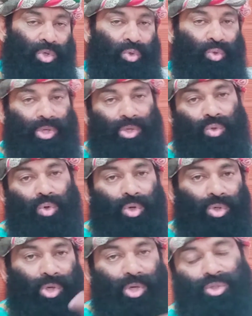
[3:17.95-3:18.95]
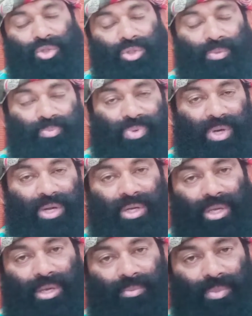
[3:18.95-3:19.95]
You can hold on to your
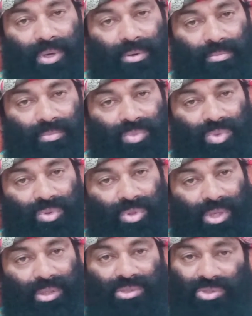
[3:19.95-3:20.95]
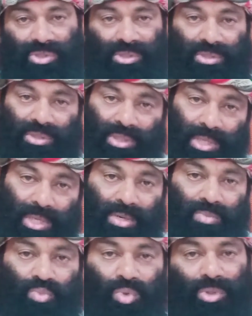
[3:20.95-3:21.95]
pranayama, you can sit
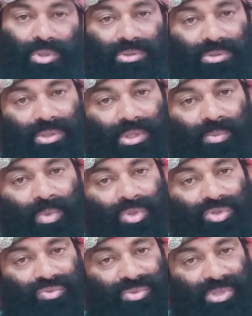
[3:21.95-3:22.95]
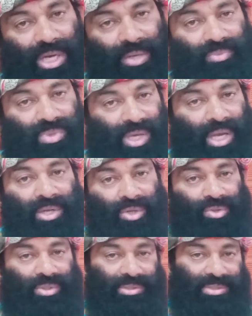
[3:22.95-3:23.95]
more amount of time than
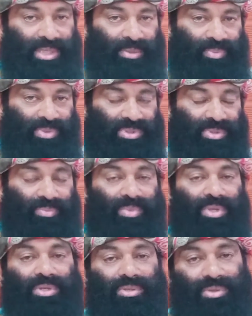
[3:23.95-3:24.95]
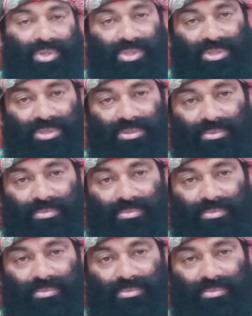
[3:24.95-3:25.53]
your disciples in meditation.